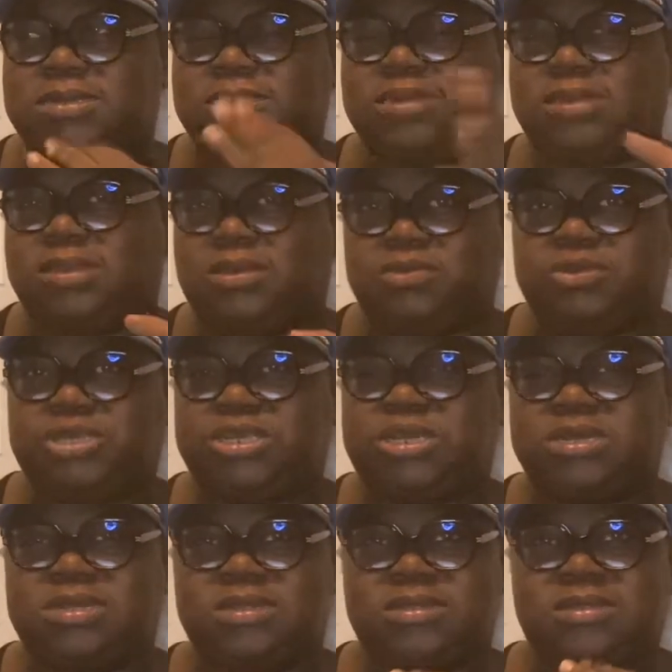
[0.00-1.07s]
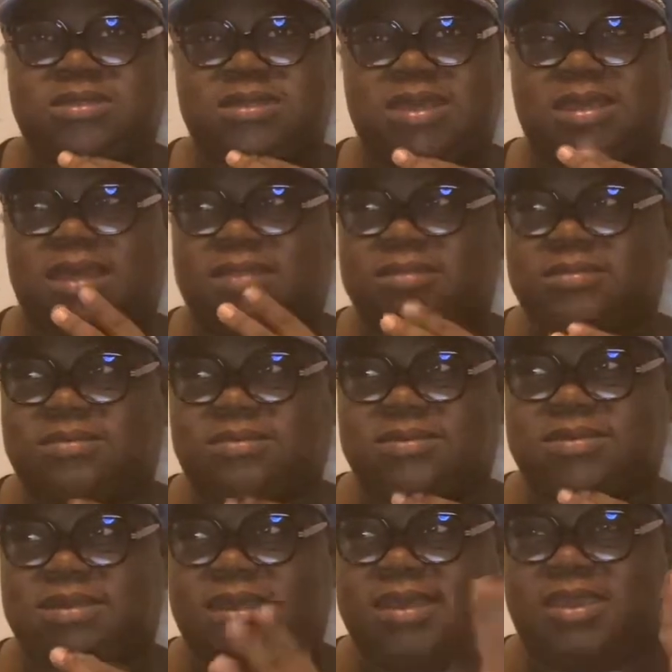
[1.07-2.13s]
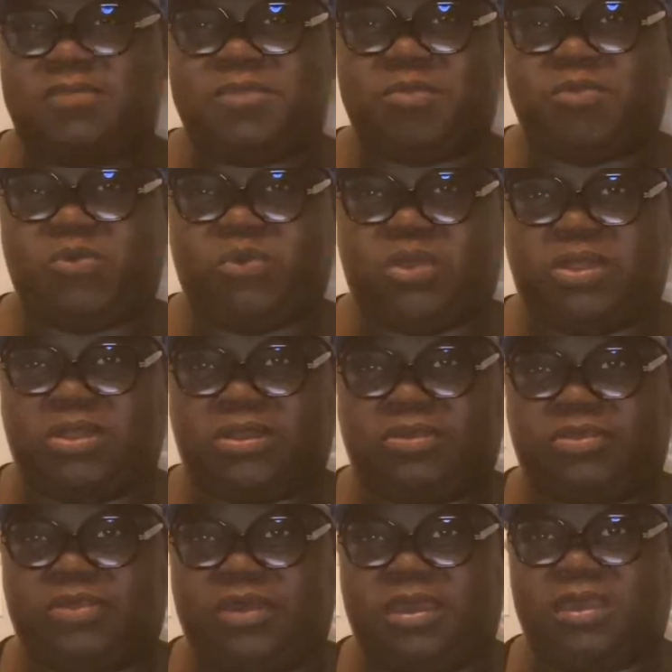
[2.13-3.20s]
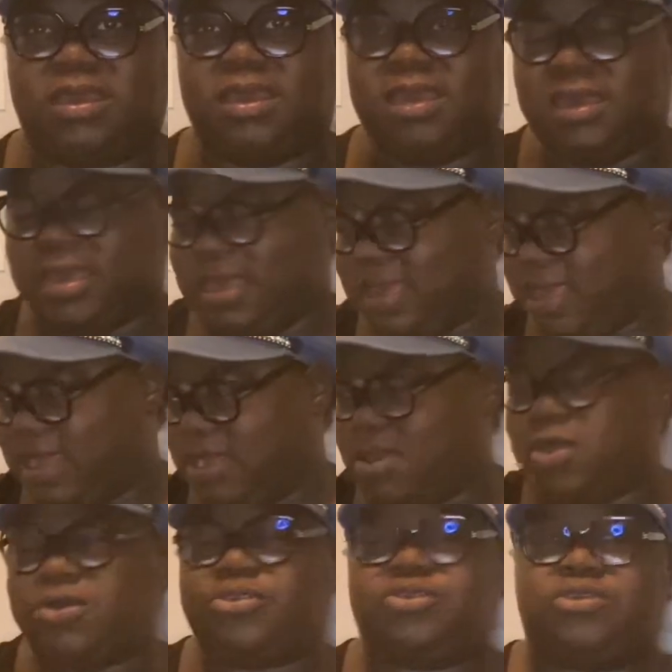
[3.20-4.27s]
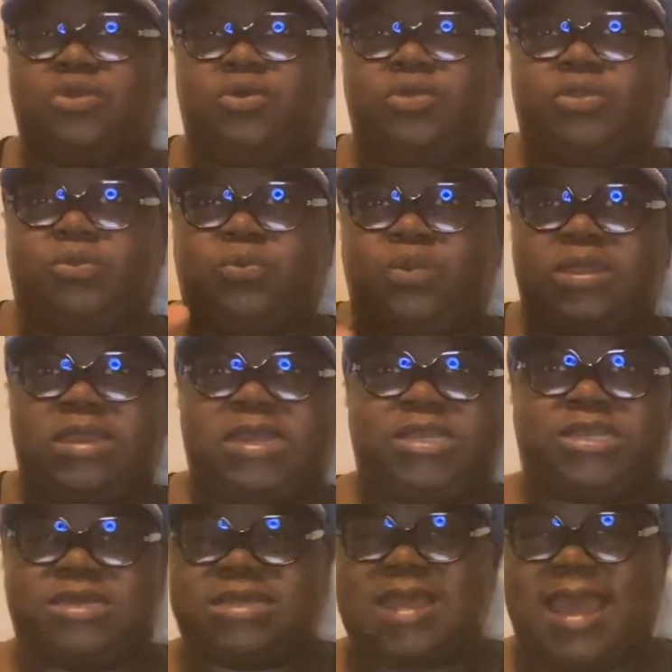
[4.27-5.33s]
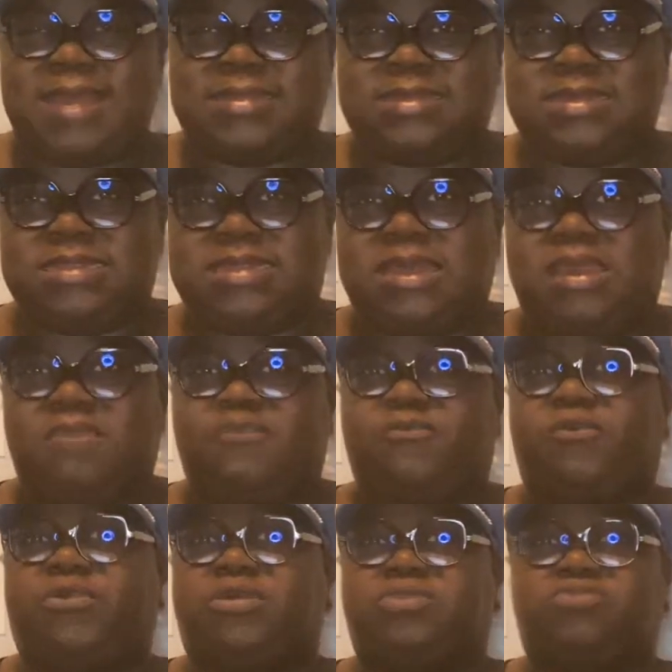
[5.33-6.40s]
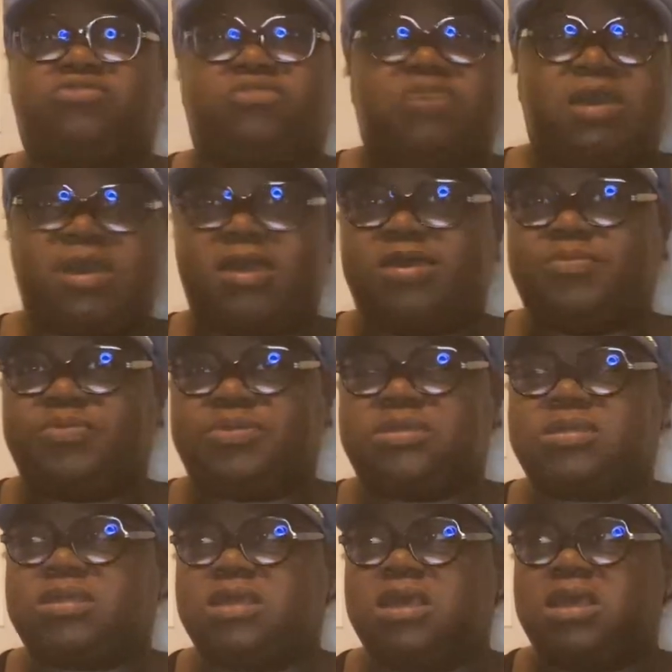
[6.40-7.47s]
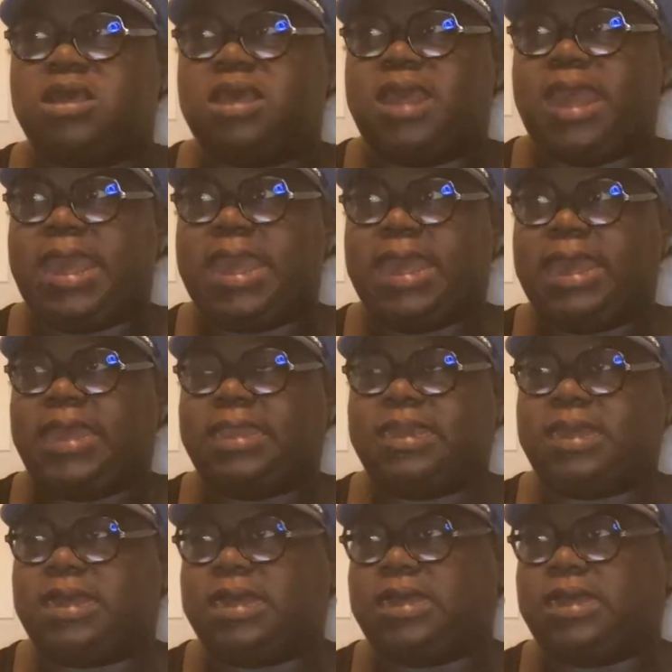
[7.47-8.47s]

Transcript: the lotions, and I can't remember one other thing, and also the one they just had today for the scrubs and for